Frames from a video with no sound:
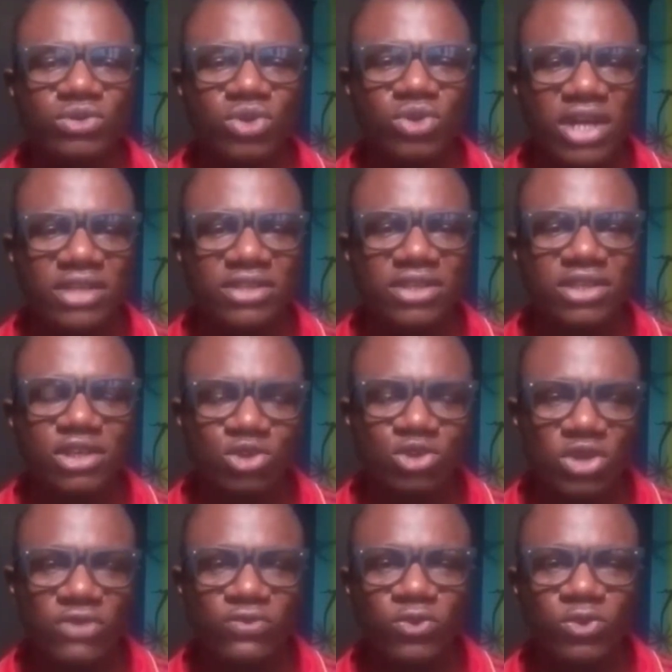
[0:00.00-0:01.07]
Alright,
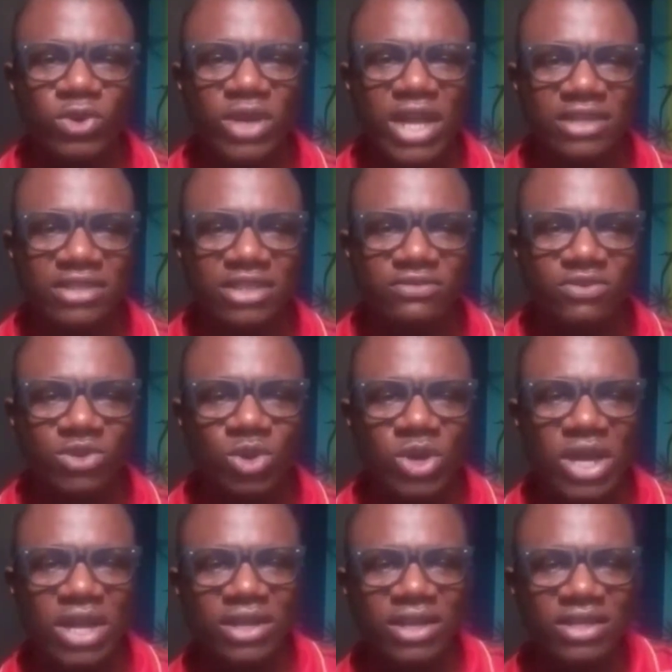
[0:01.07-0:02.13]
so if you like this video,
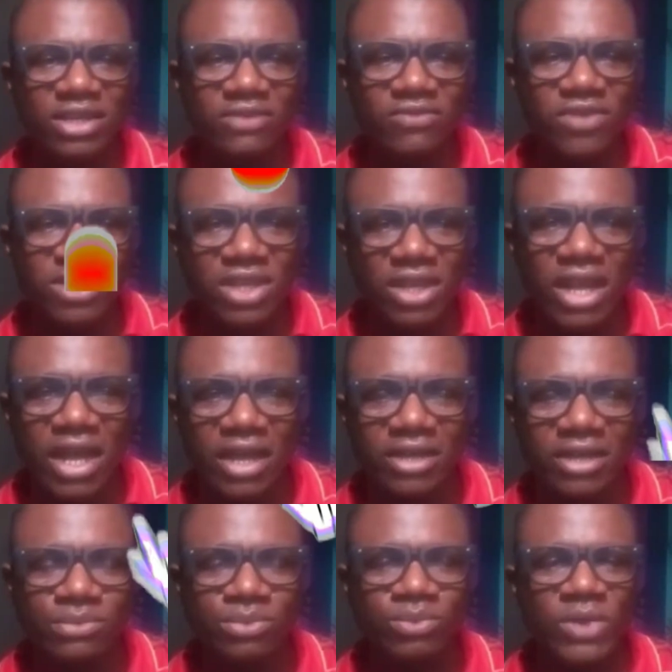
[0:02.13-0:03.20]
kindly give it a like
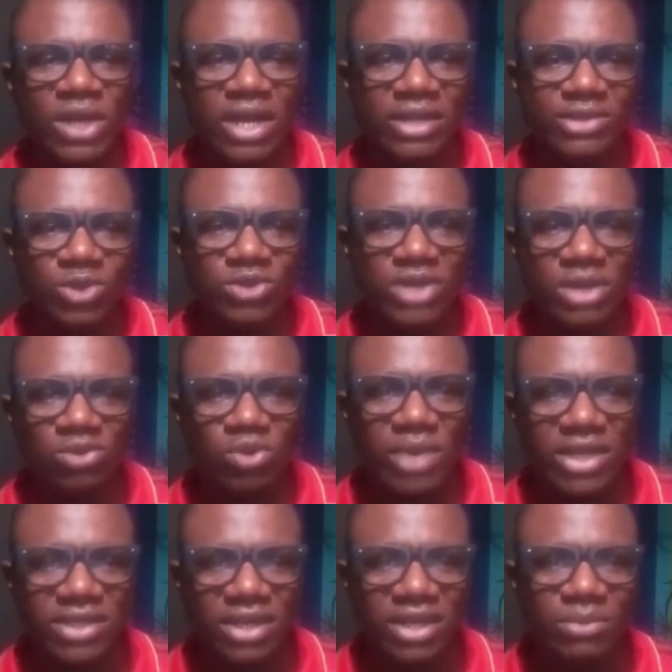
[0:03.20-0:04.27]
and subscribe to
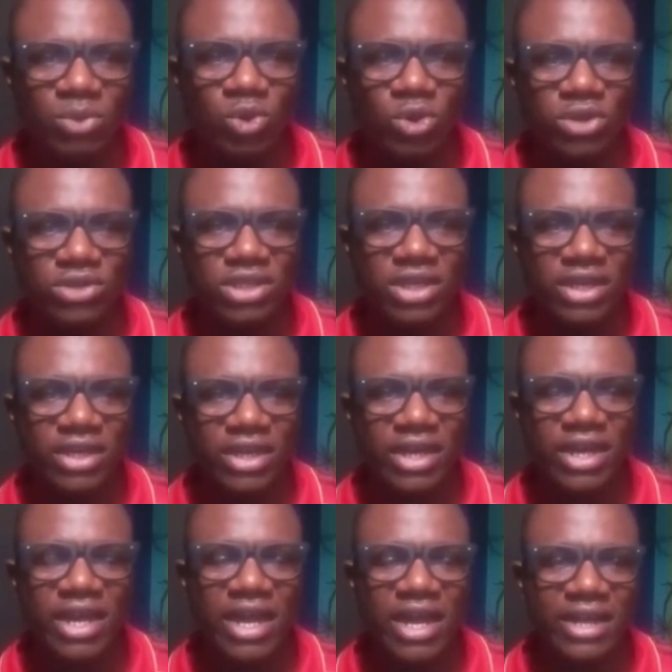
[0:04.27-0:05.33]
my channel, because here,
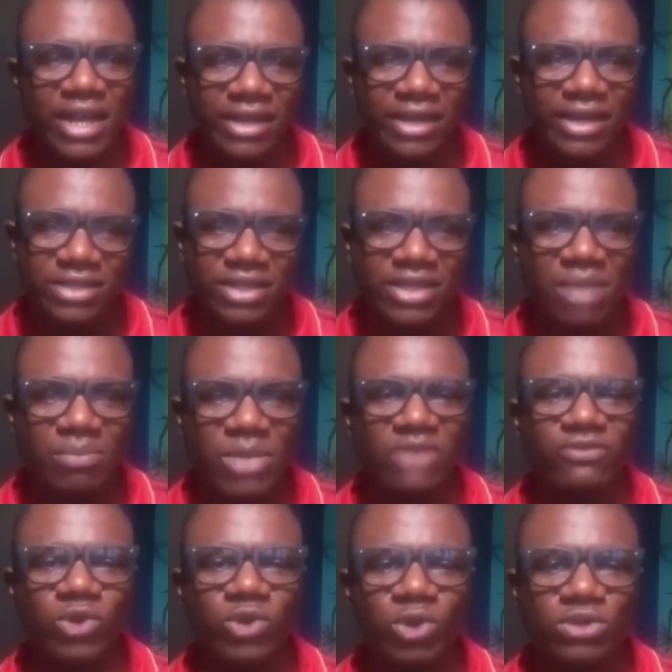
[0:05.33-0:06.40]
like I said, I make
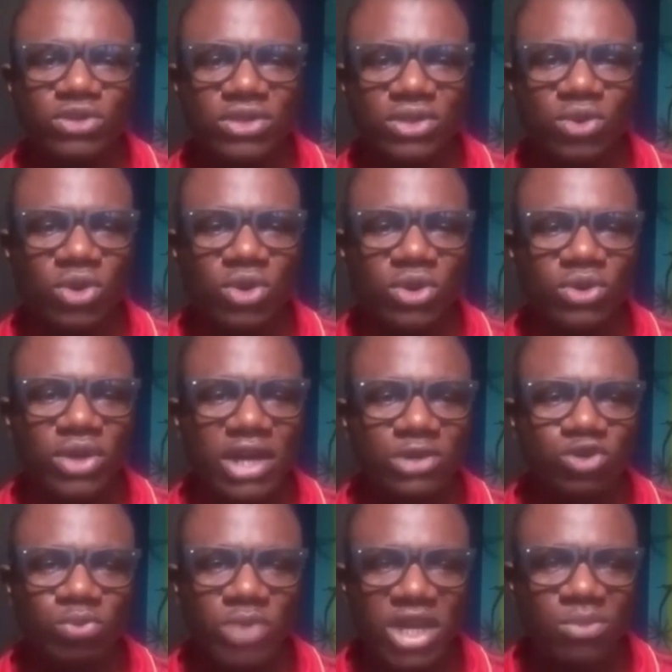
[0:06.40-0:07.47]
videos on how
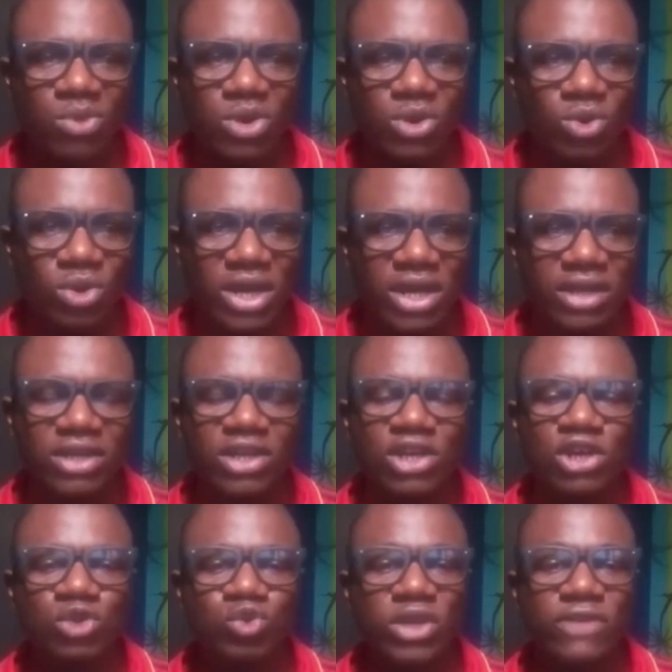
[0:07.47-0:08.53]
to make money online.
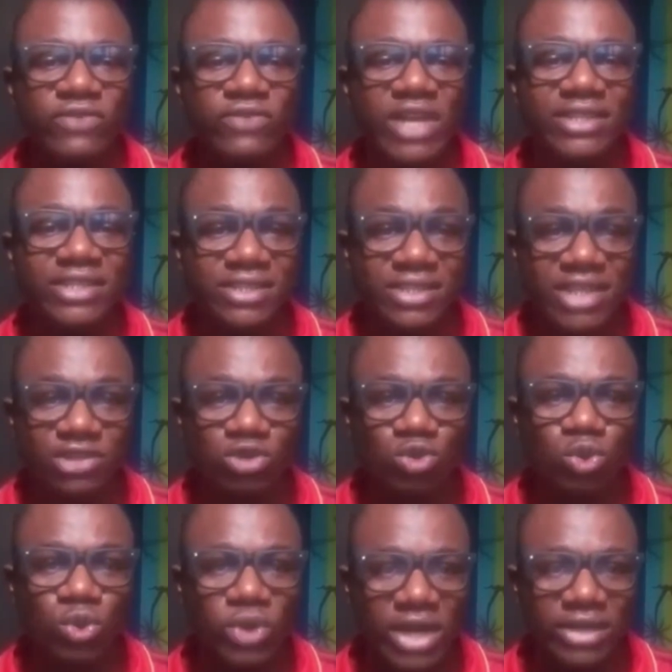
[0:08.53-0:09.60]
So if that interests
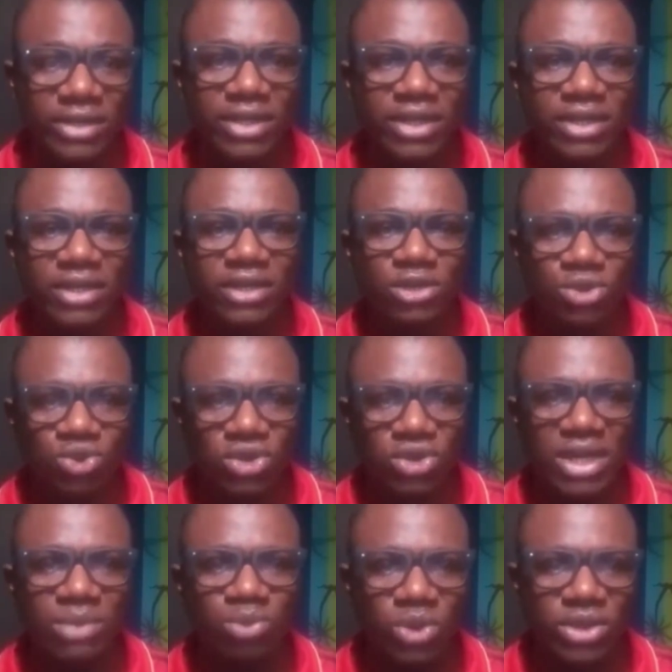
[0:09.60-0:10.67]
you, kindly
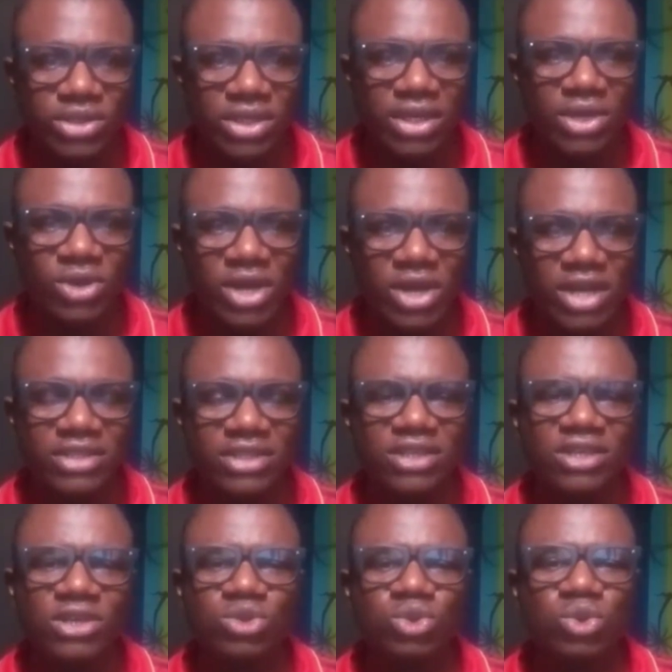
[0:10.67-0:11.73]
subscribe to the channel. Alright,
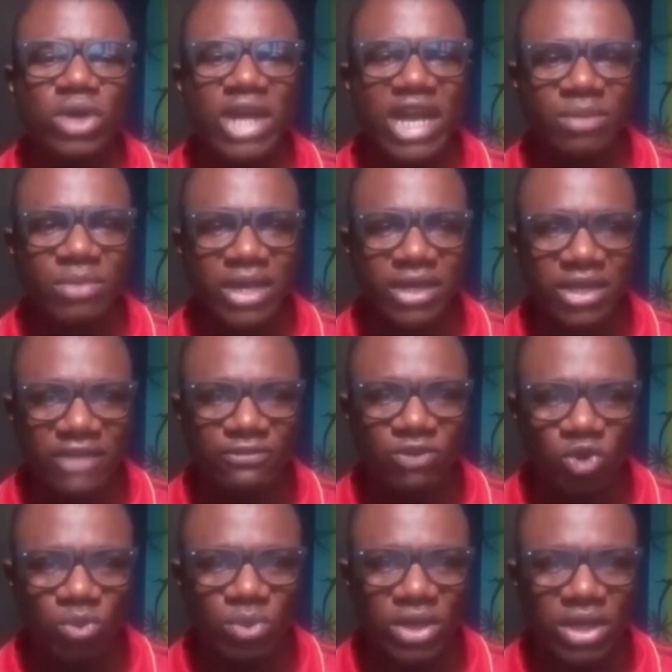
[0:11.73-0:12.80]
so I remain
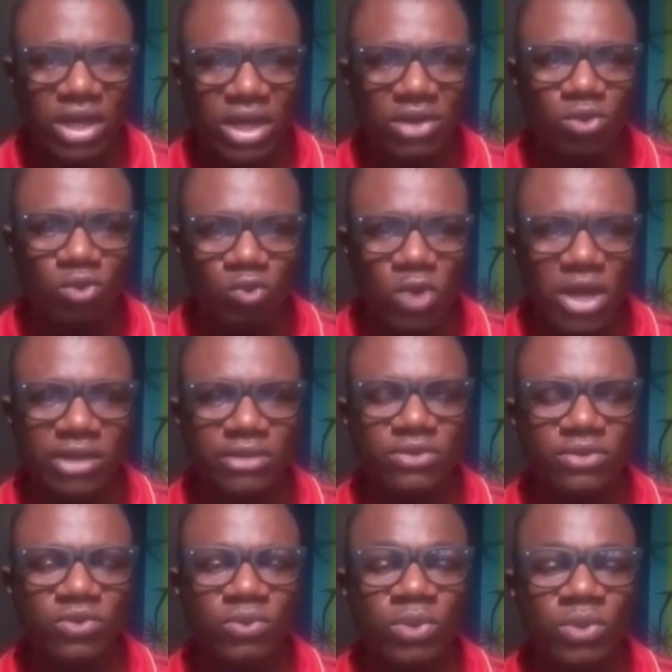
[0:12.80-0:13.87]
Kevin Obina Uguain
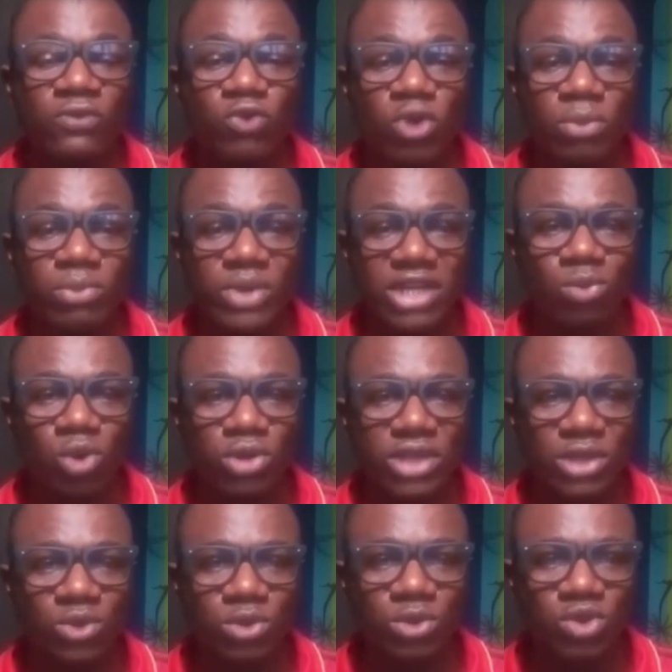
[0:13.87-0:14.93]
from
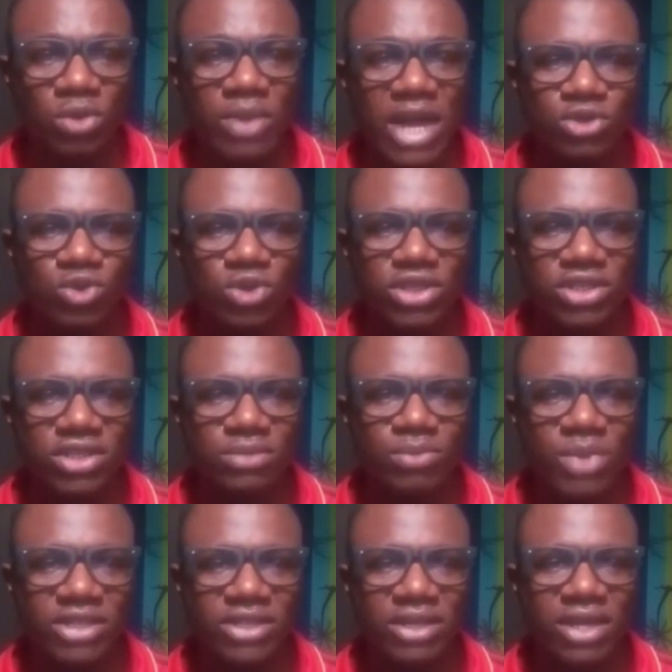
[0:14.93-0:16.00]
networktel.com. So this is
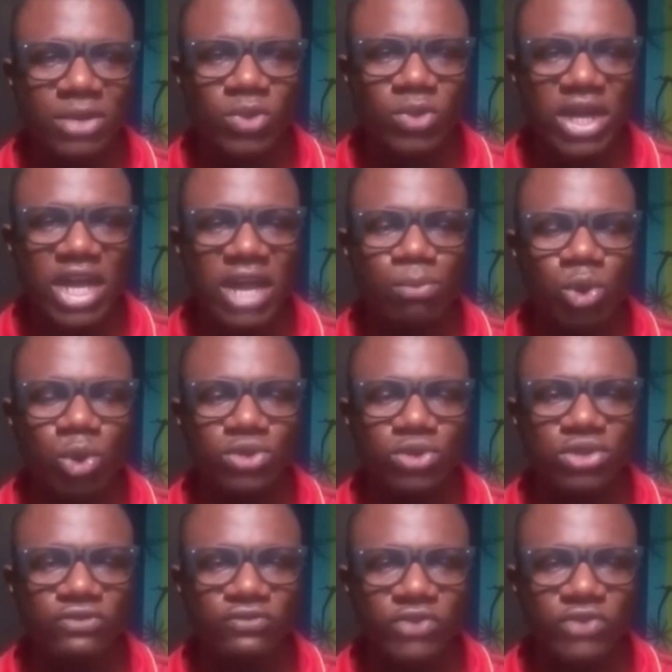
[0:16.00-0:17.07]
my channel where I
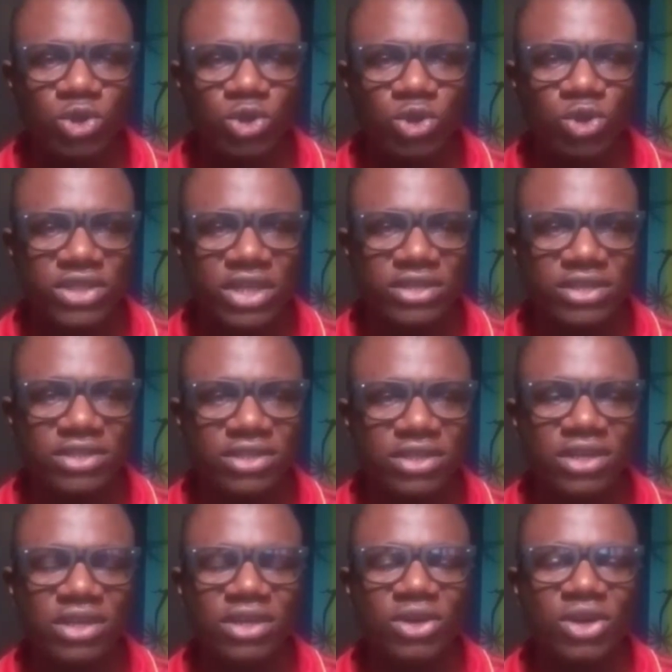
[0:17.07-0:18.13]
post video contents
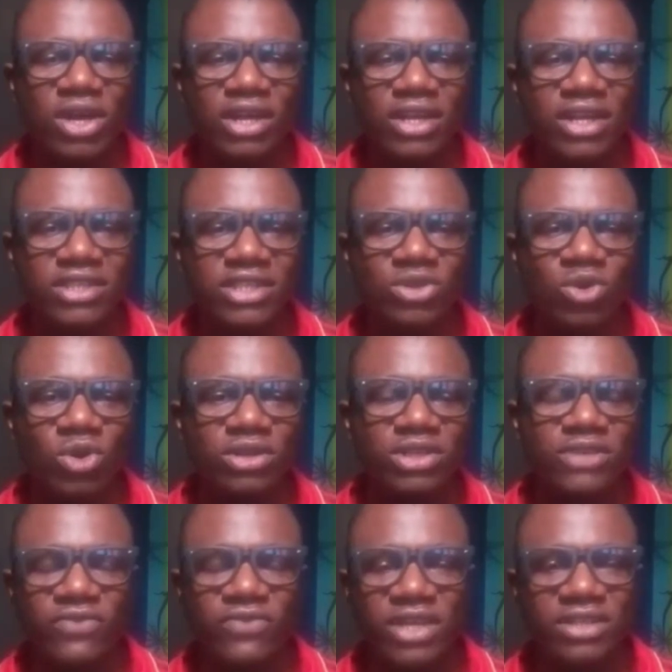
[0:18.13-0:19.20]
relating on
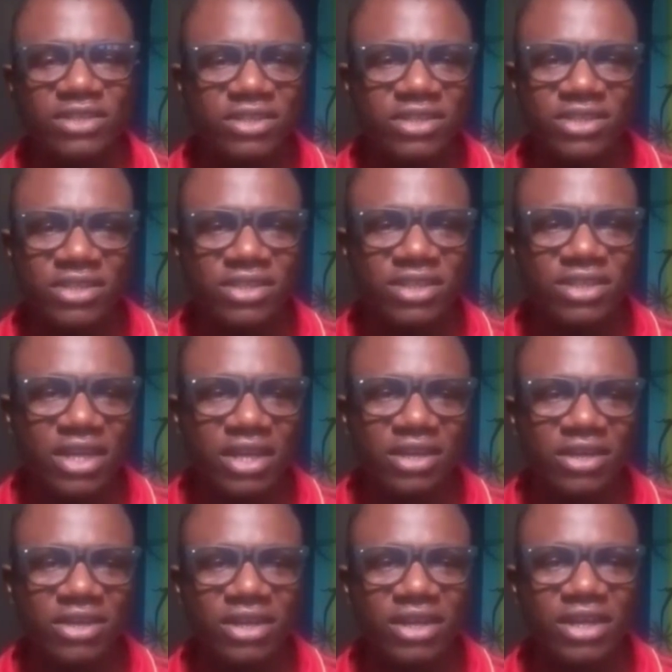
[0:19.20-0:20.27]
different niches,
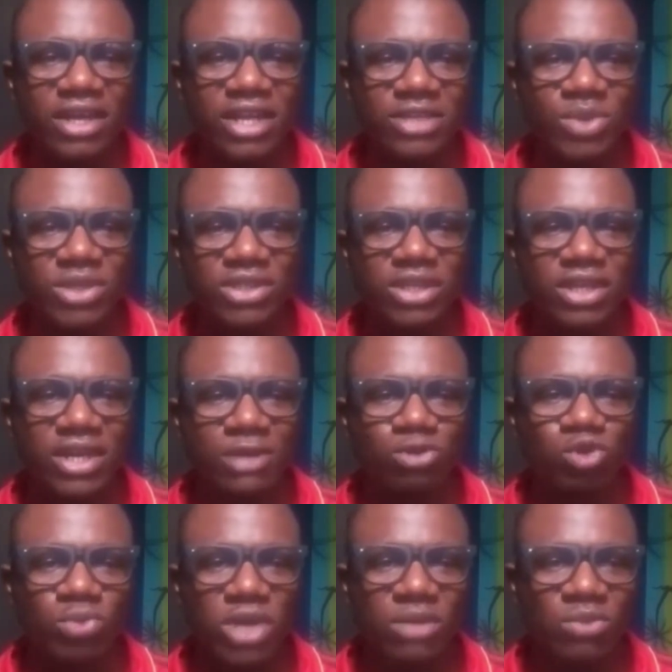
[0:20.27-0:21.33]
especially how
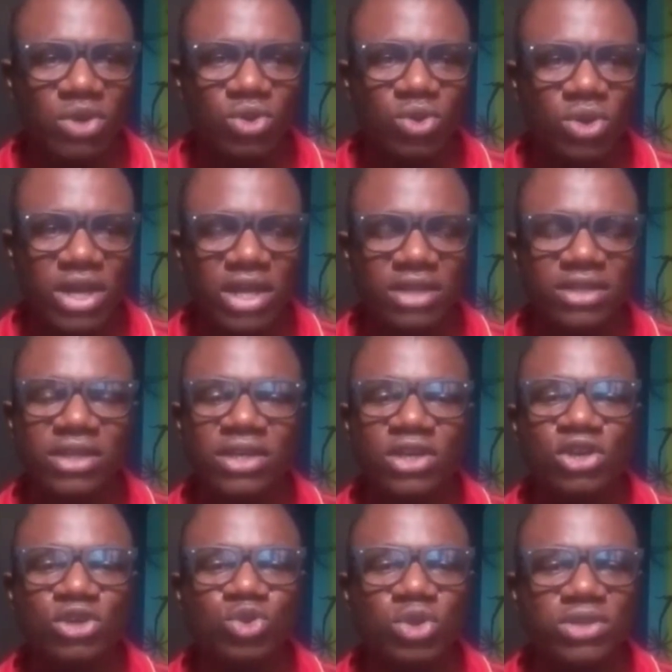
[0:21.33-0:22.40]
to make money online.
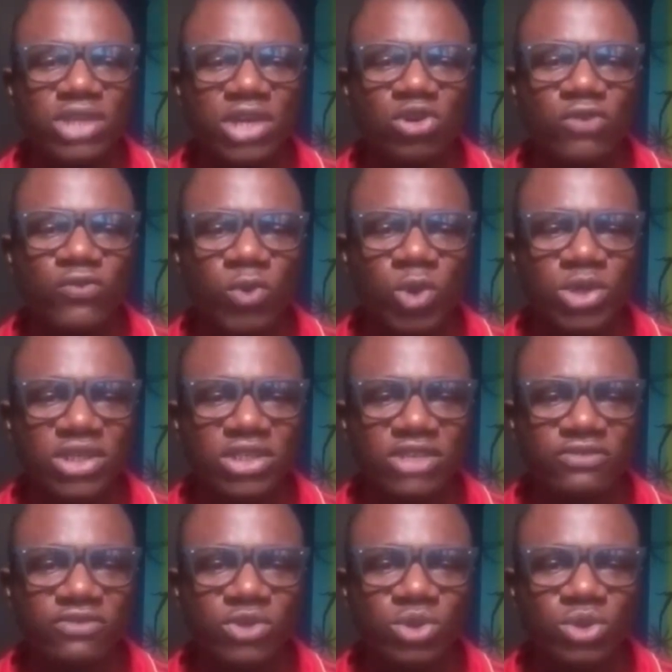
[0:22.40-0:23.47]
So thank you for watching
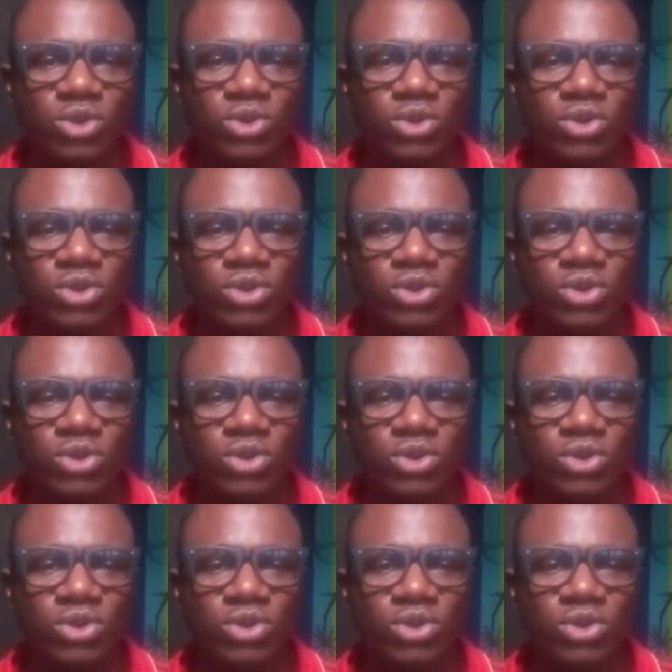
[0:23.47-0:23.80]
the video.